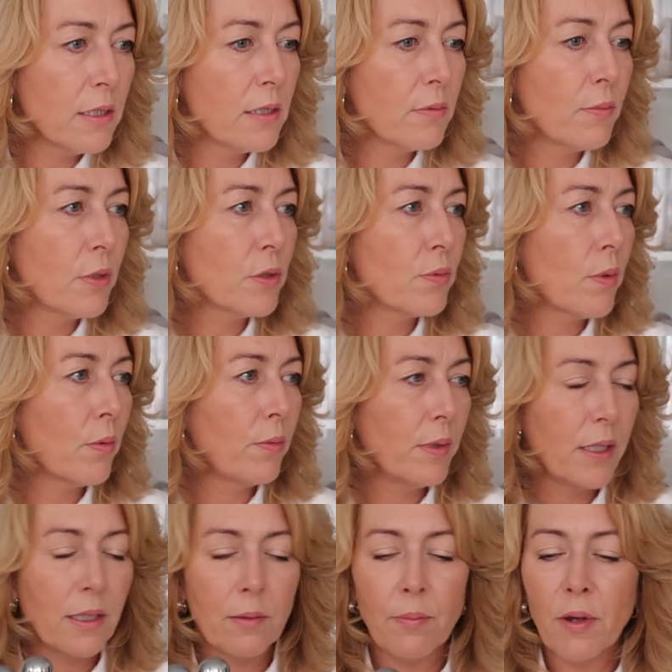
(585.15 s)
It's most
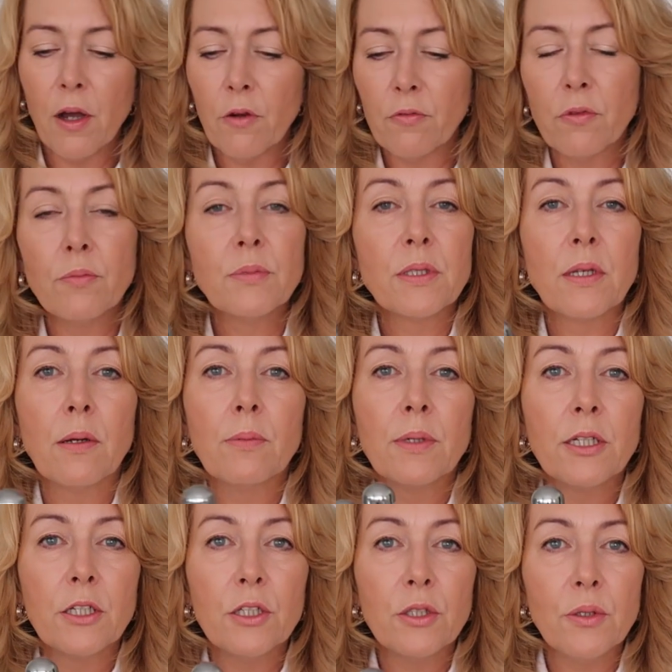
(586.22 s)
probably in the bathroom, so I'm
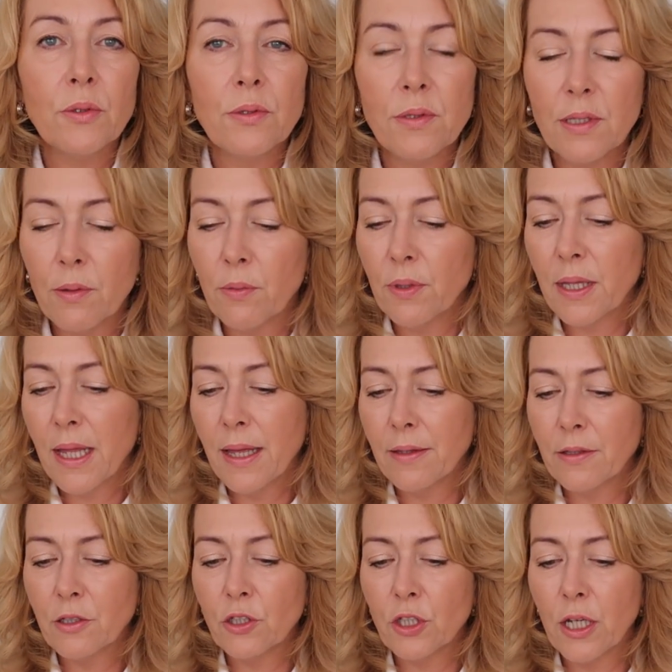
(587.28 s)
going to use it
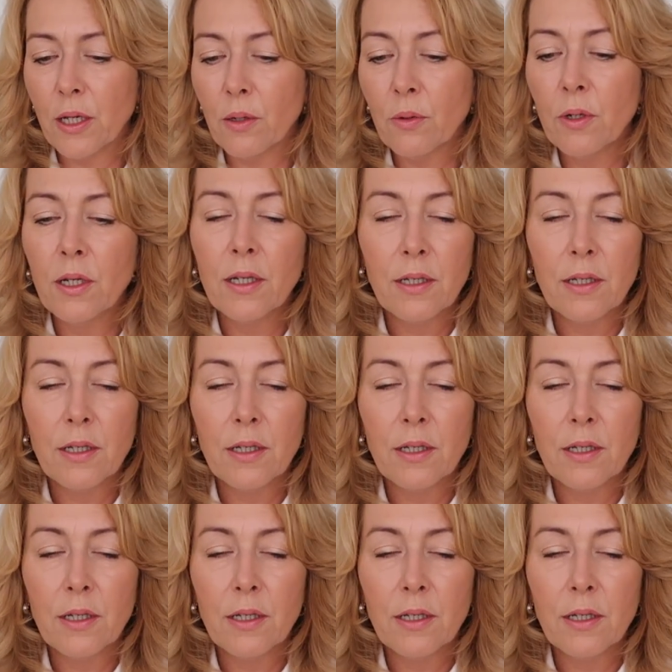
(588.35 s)
without the gel,